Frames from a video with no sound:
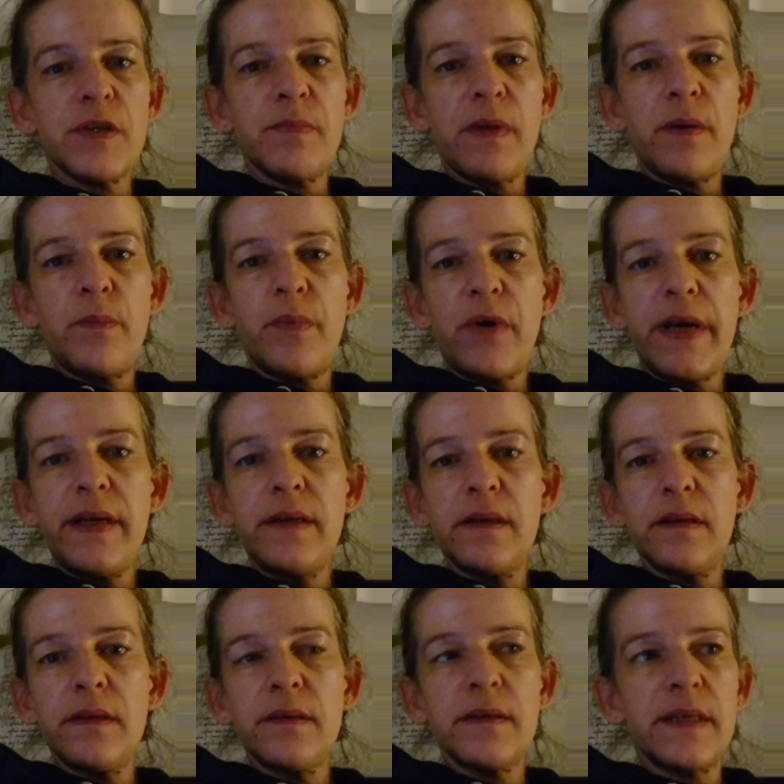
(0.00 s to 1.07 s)
my
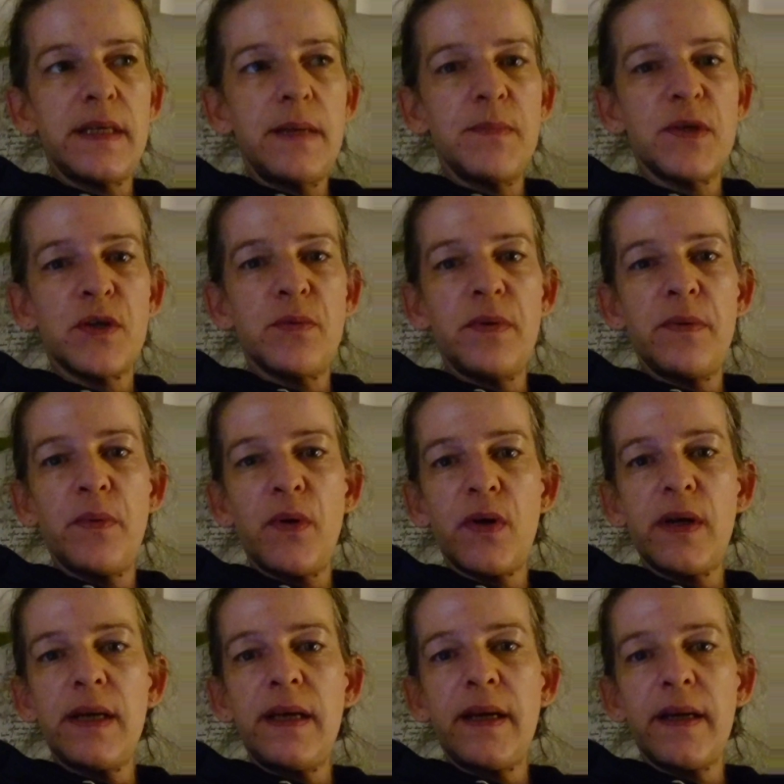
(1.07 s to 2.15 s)
brain seems to be
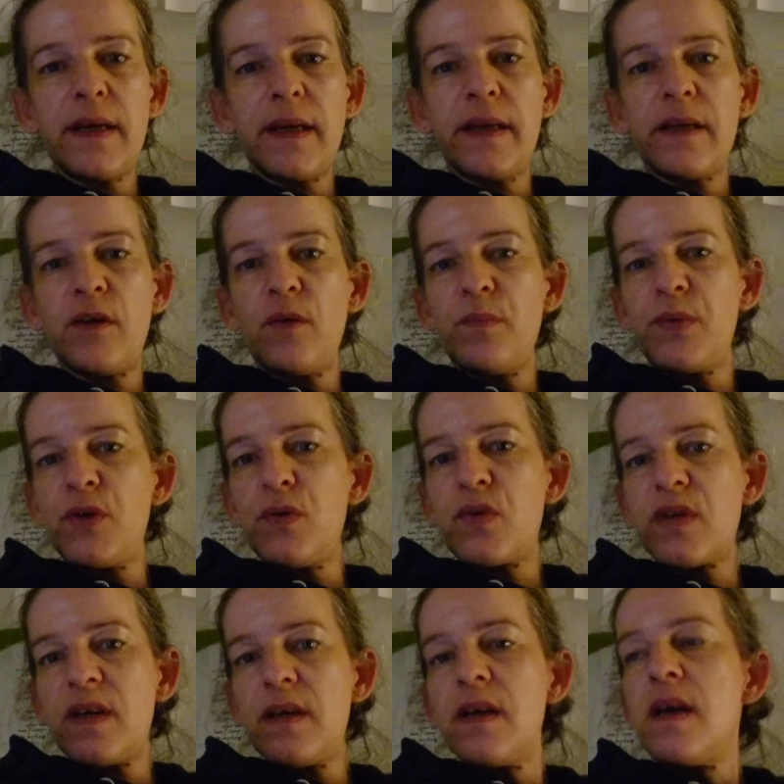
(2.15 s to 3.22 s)
working like a
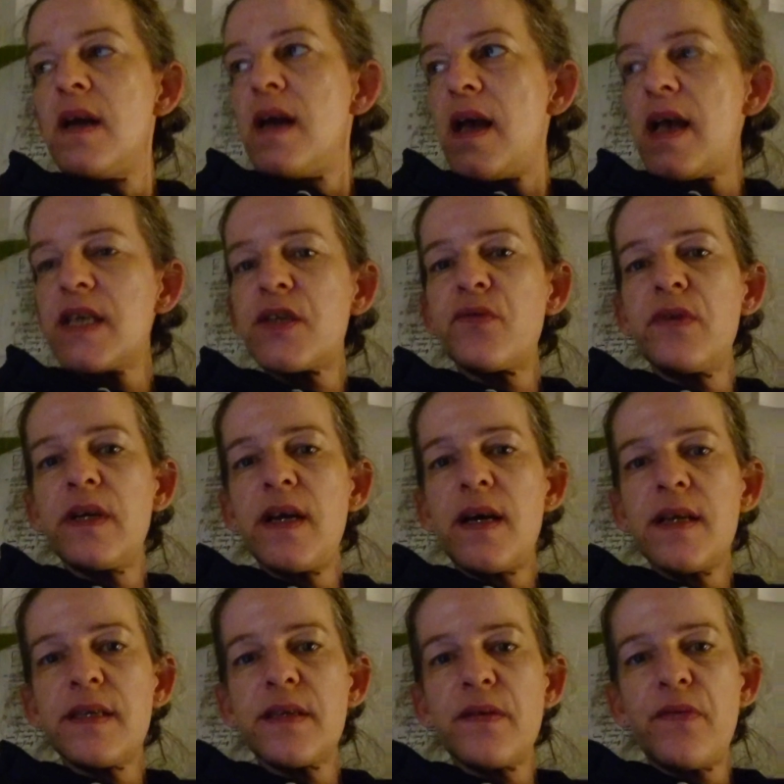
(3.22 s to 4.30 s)
computer as
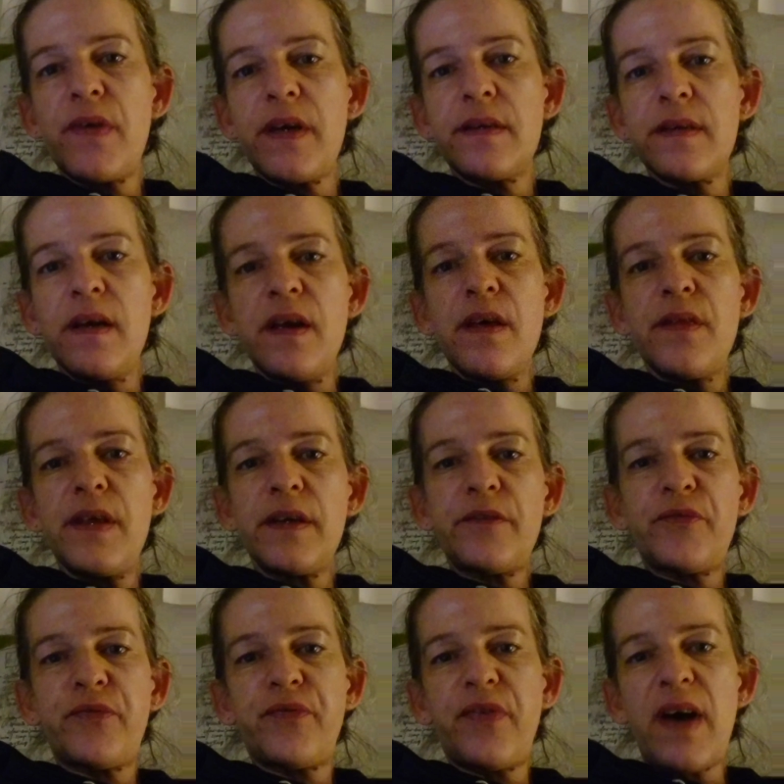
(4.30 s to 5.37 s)
regards that
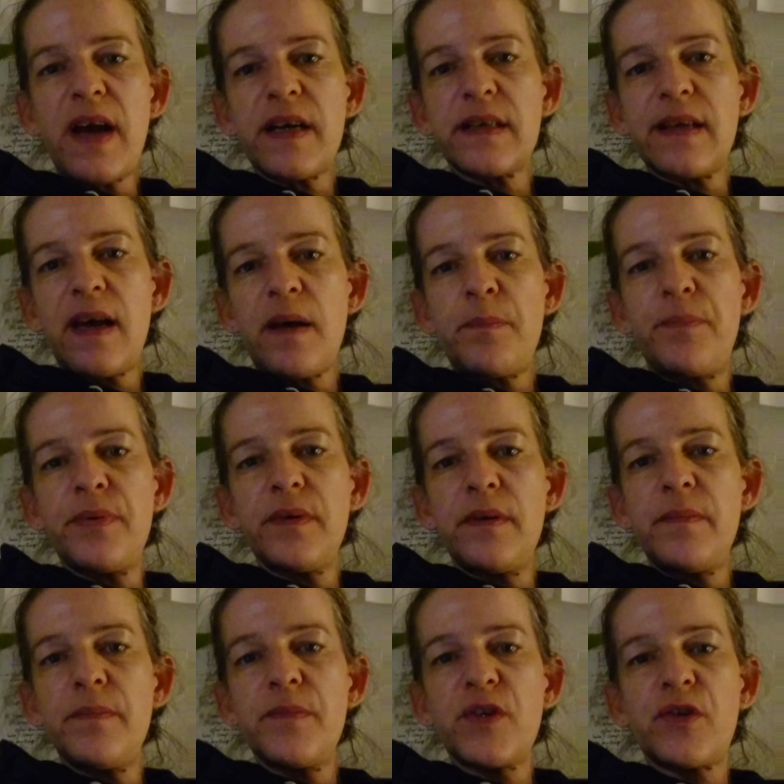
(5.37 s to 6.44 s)
fucked up
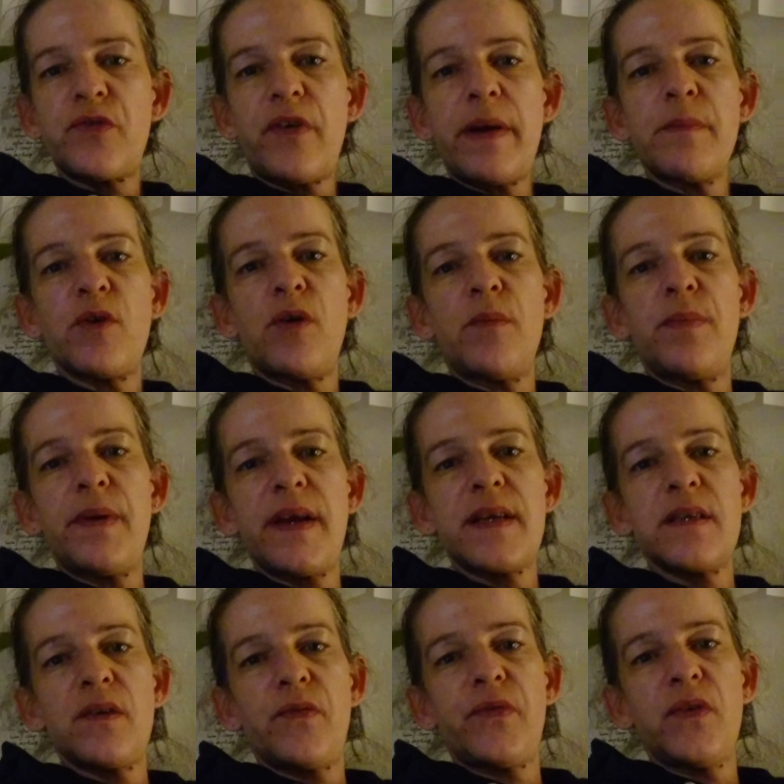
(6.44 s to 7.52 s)
crime
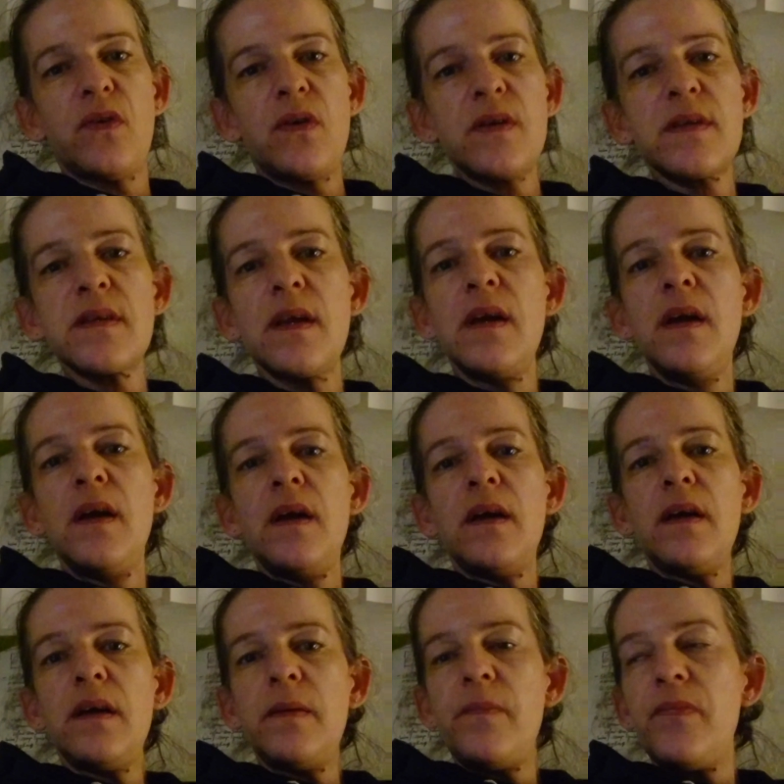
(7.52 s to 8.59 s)
complex of yours,
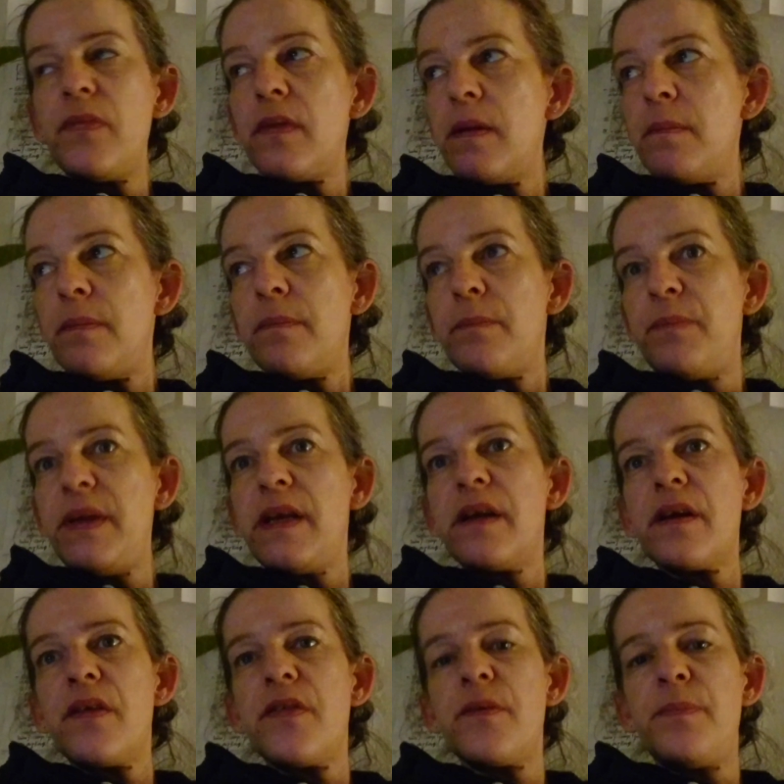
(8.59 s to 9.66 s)

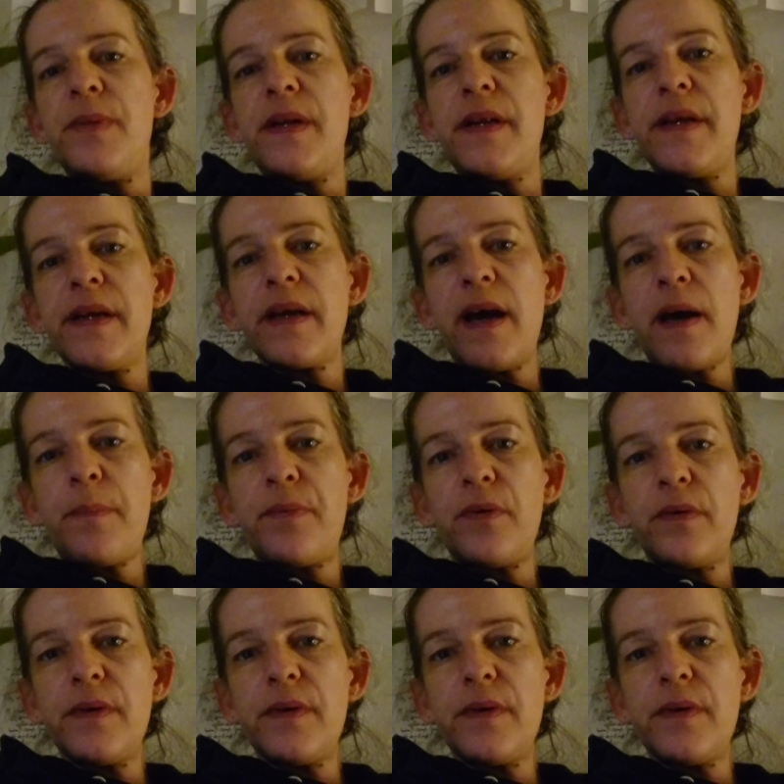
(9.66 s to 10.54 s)
being in the building up